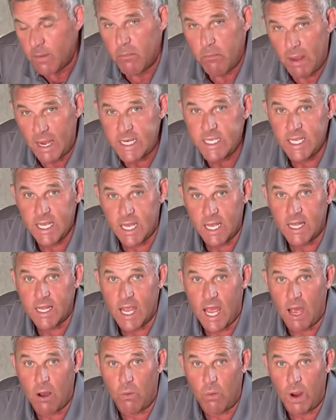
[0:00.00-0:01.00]
Mixing it
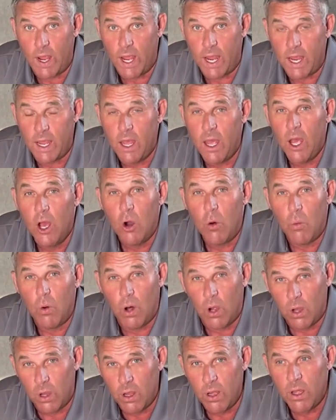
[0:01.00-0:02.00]
that way
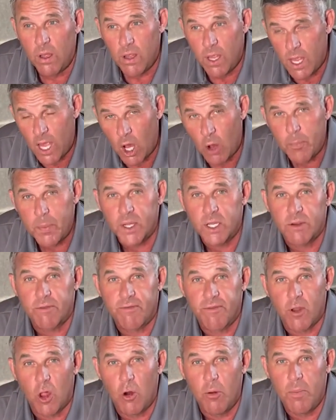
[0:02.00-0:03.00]
will help it to
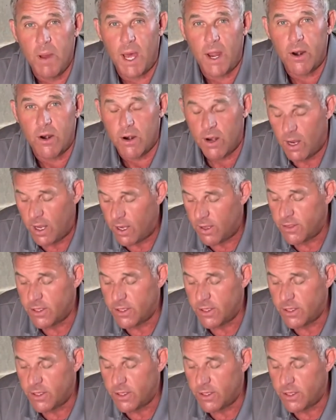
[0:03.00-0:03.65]
flow better.